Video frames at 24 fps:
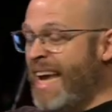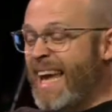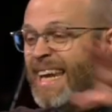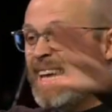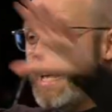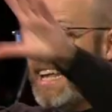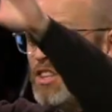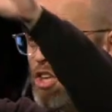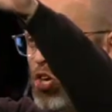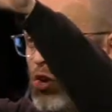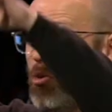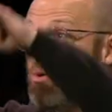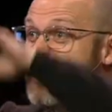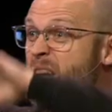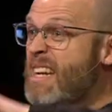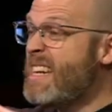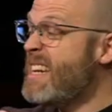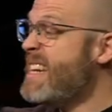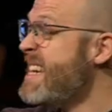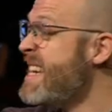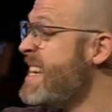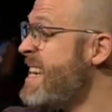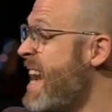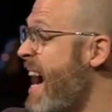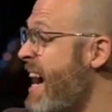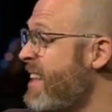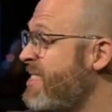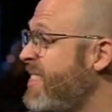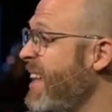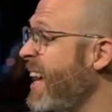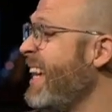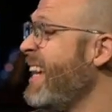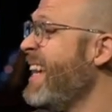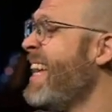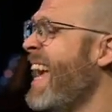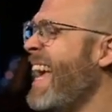and in you
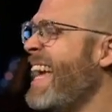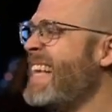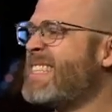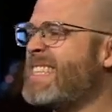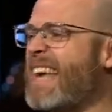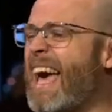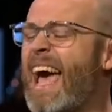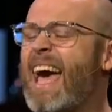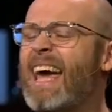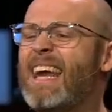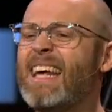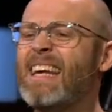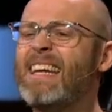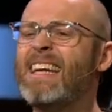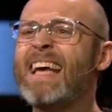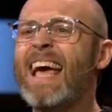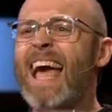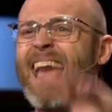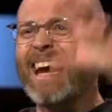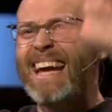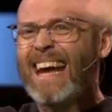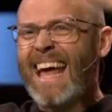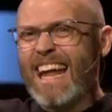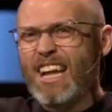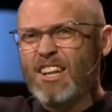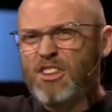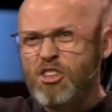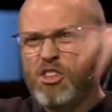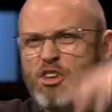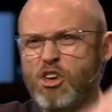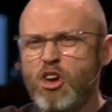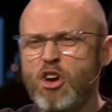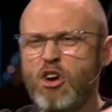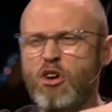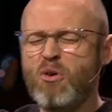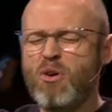nothing is hidden, and in
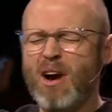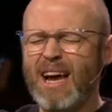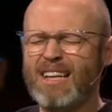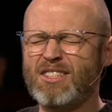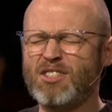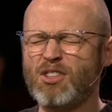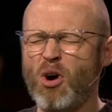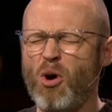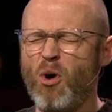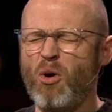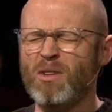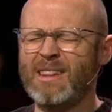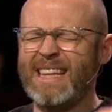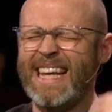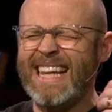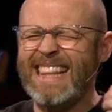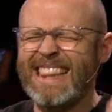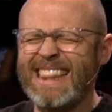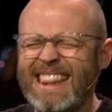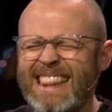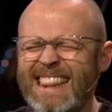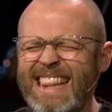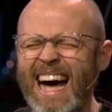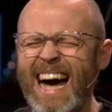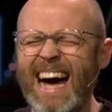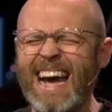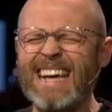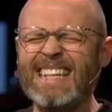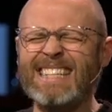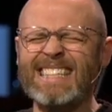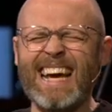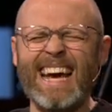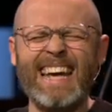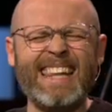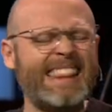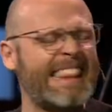you is only
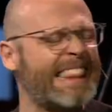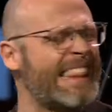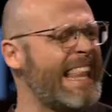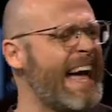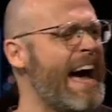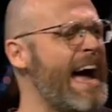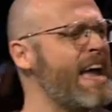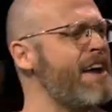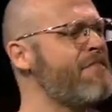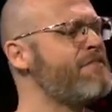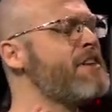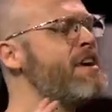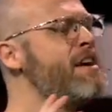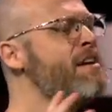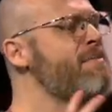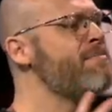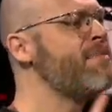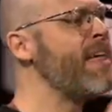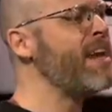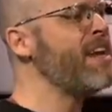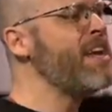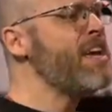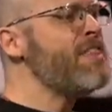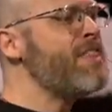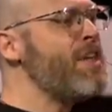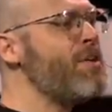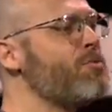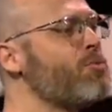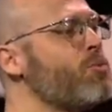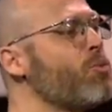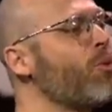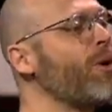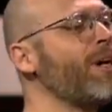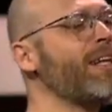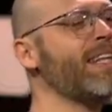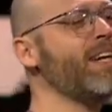light and life,
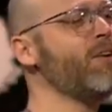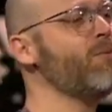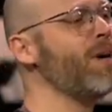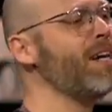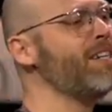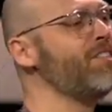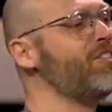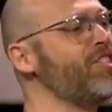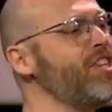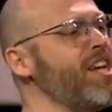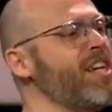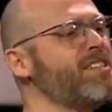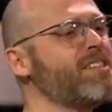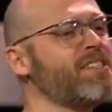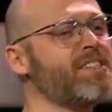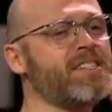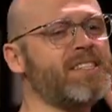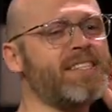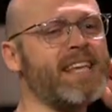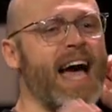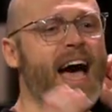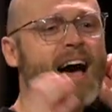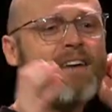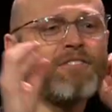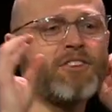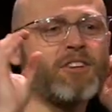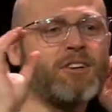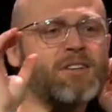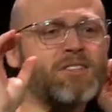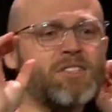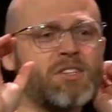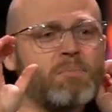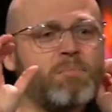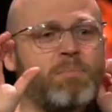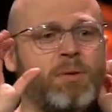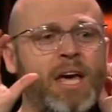then really what Jesus is after
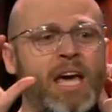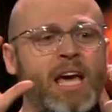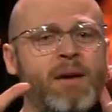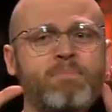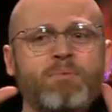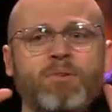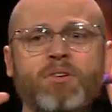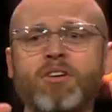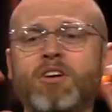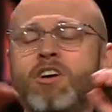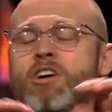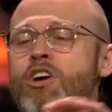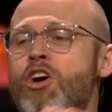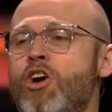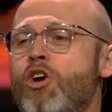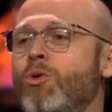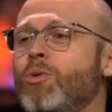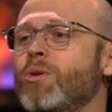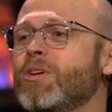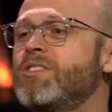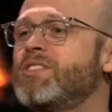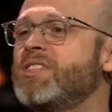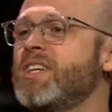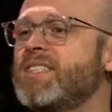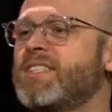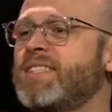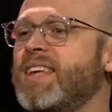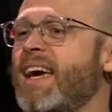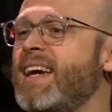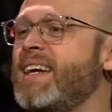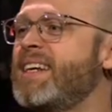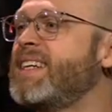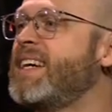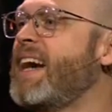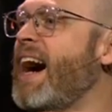is a people who will just say,